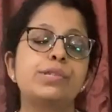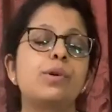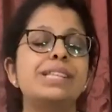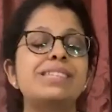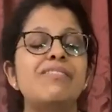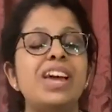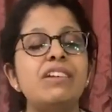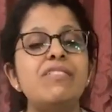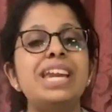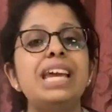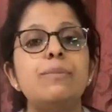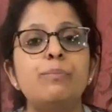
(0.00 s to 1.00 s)
So it's very,
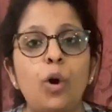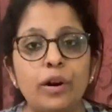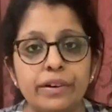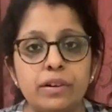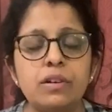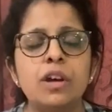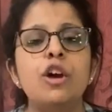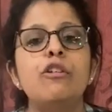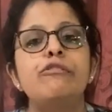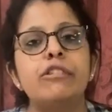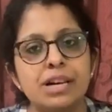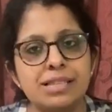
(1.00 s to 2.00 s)
very important
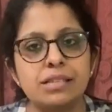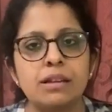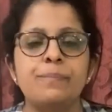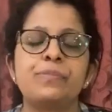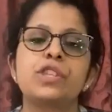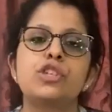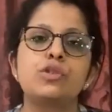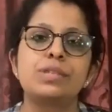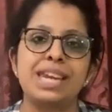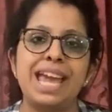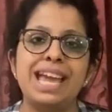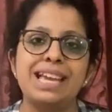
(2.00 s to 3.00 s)
first to
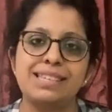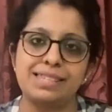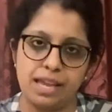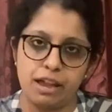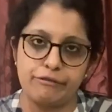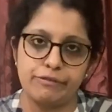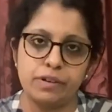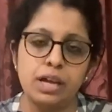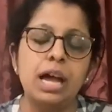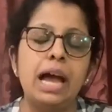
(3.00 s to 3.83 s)
stay safe.